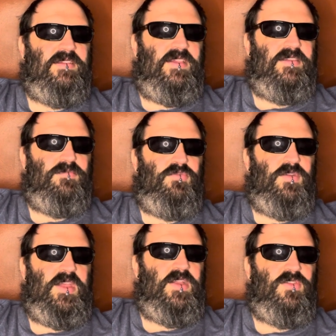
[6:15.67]
does a
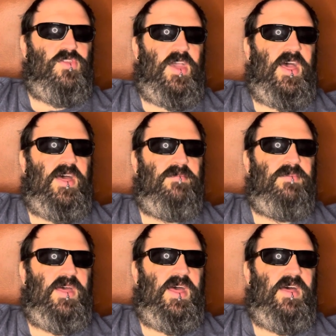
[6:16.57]
pretty good job
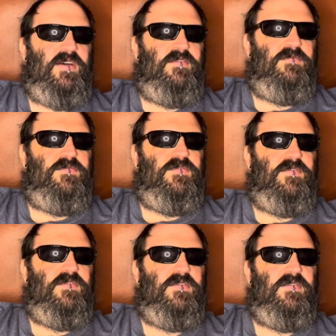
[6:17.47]
of
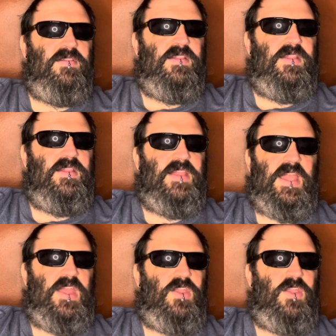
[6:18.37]
letting